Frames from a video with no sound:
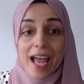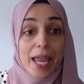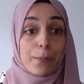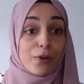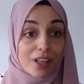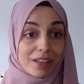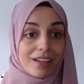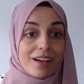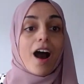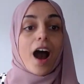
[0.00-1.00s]
April,
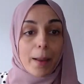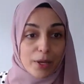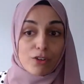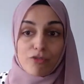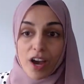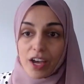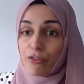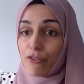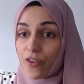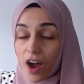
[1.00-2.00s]
I'm going to run
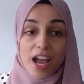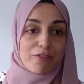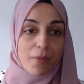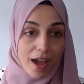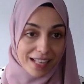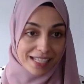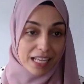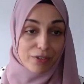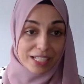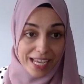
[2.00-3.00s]
5 miles
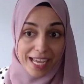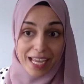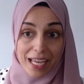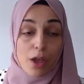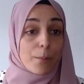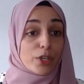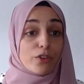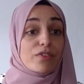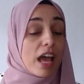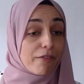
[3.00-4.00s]
every day, but
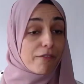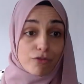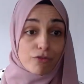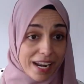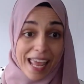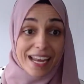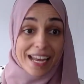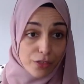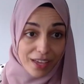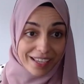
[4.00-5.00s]
you've never run
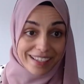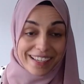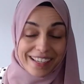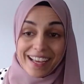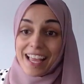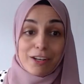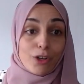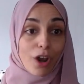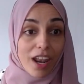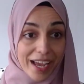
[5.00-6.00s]
anything in
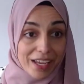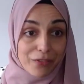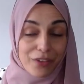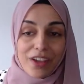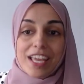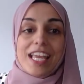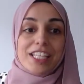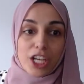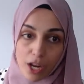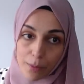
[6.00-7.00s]
your life, it's
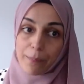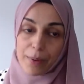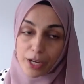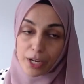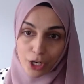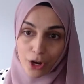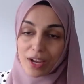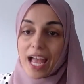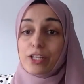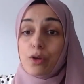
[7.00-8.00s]
going to be a big shock,
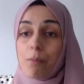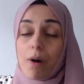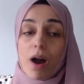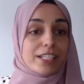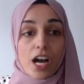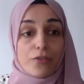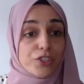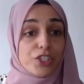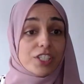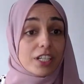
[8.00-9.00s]
and you might, after
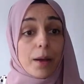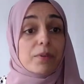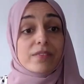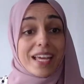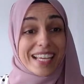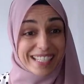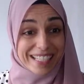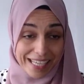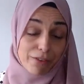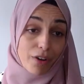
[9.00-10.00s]
just a couple of days,
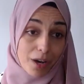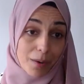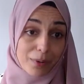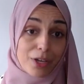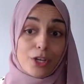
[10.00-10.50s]
give up.